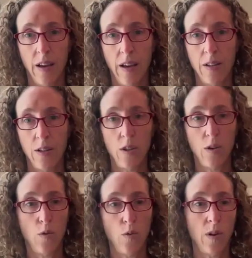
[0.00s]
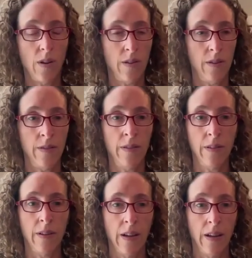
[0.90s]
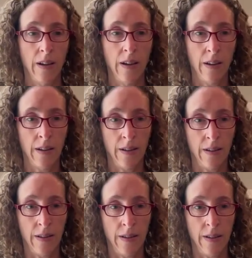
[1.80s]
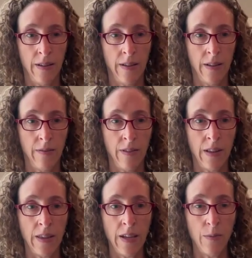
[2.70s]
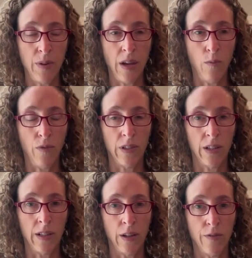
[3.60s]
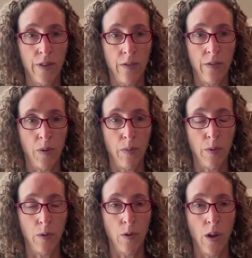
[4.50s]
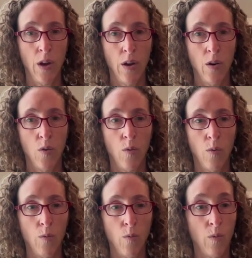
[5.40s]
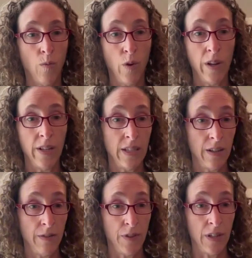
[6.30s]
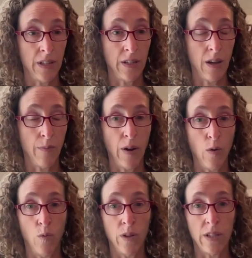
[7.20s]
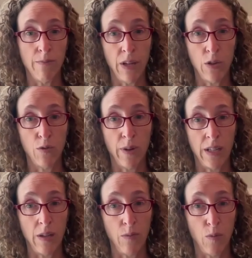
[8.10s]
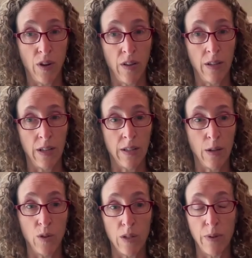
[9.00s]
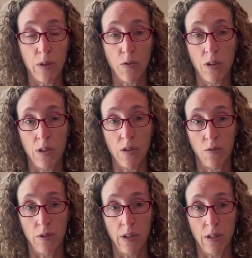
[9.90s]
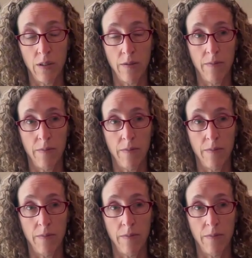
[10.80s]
And so I I think it'd be helpful to clarify for people what is different about what's measured by a SIBO breath test than what's measured in a stool test.